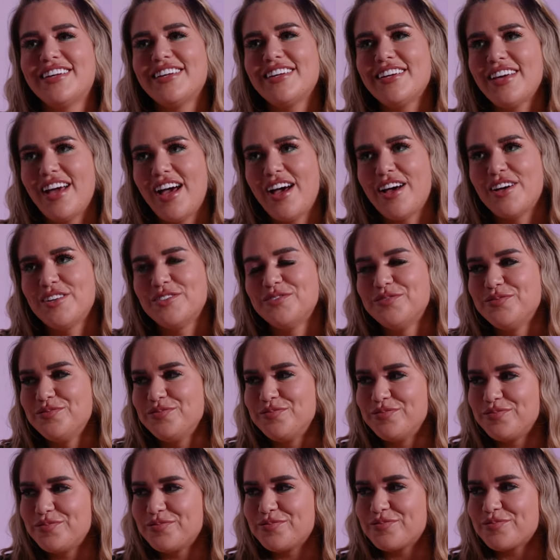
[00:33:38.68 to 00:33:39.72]
Yeah. All
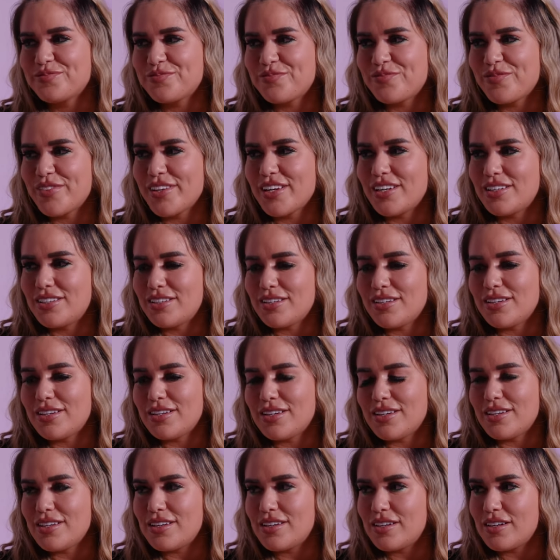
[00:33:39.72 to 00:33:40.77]
right. Any
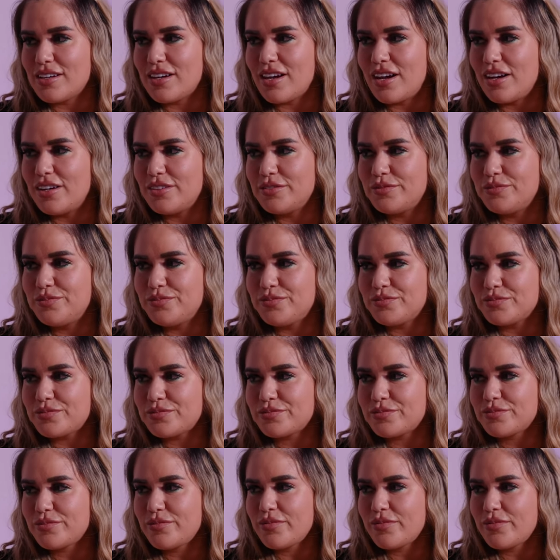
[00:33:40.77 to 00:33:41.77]
fetishes do you have?